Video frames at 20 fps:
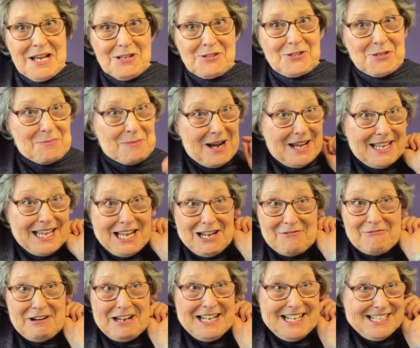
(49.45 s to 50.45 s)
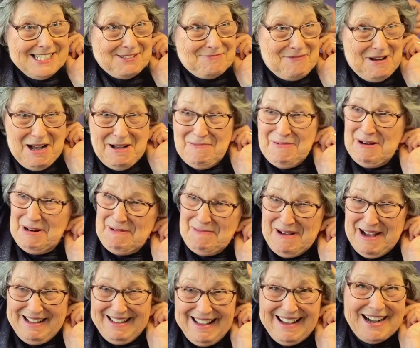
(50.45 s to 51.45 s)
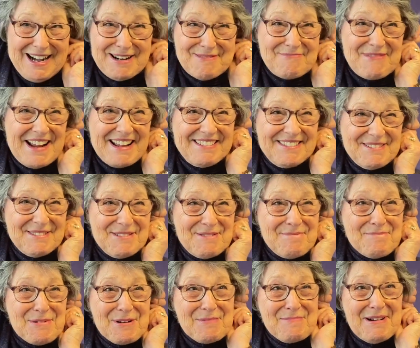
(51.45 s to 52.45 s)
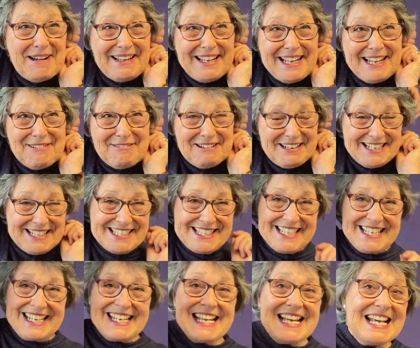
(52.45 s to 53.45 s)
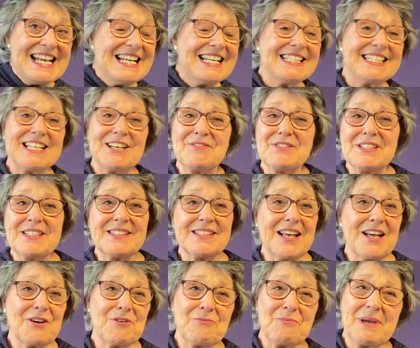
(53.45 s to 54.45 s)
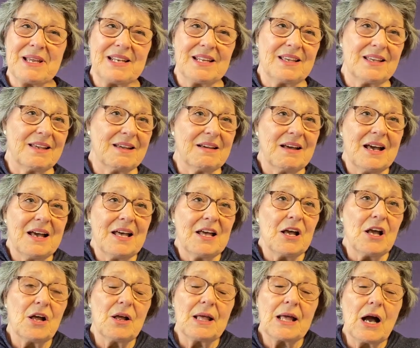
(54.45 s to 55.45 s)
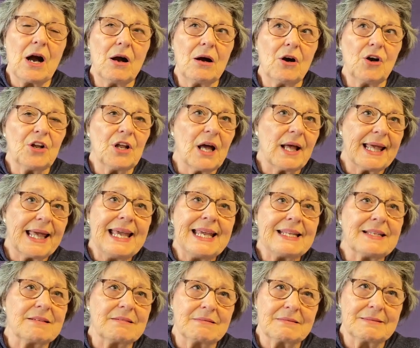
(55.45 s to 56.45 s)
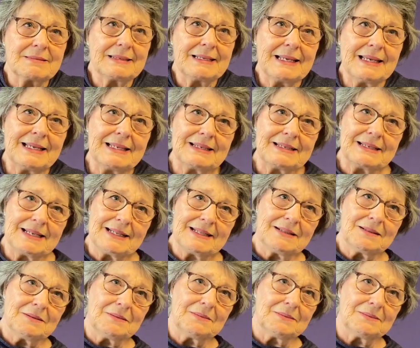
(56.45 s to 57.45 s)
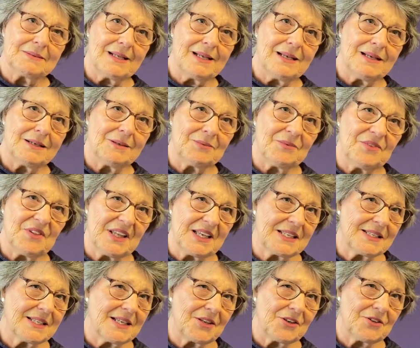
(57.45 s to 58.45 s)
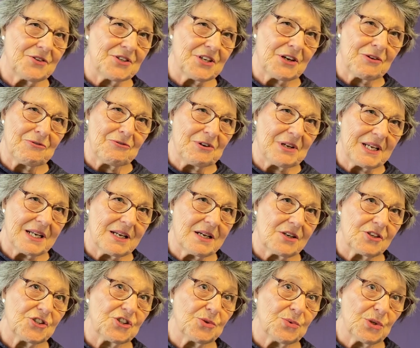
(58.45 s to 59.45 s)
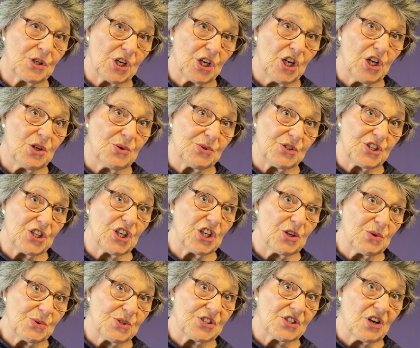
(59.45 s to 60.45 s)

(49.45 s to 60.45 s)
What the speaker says: do my earrings by putting my arm around and putting my earrings in. So there's so many hidden little things that you don't realise you would lose the use